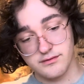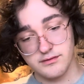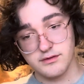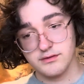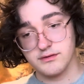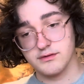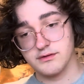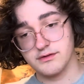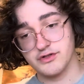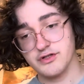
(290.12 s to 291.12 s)

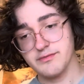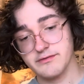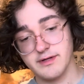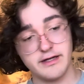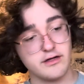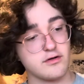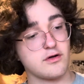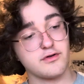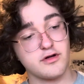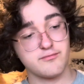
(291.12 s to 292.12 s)
Should be right here.
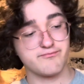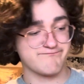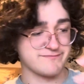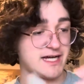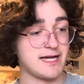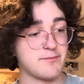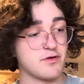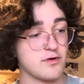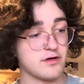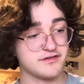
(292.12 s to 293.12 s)
Oh, no, I'm in
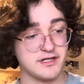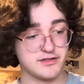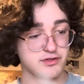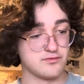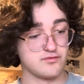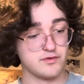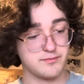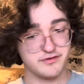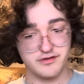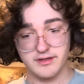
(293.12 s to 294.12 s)
the wrong section.
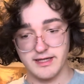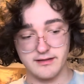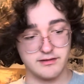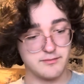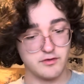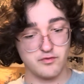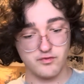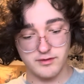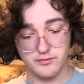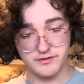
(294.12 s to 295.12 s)
Whoops. Okay, give me
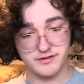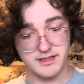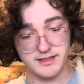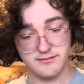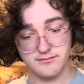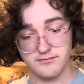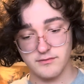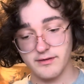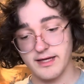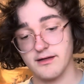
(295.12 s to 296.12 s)
one more second.
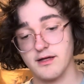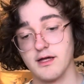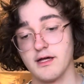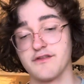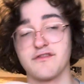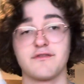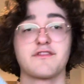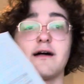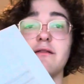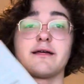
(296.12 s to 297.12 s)
Okay, so it's
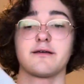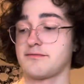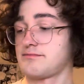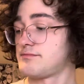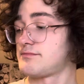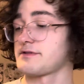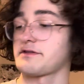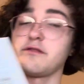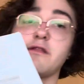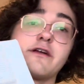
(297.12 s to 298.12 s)
got like
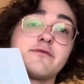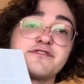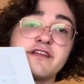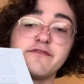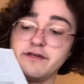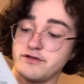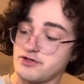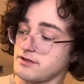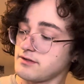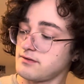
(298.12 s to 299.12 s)
the linguistic
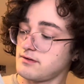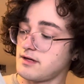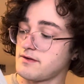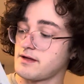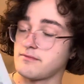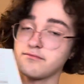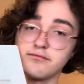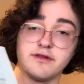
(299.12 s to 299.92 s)
feature and then the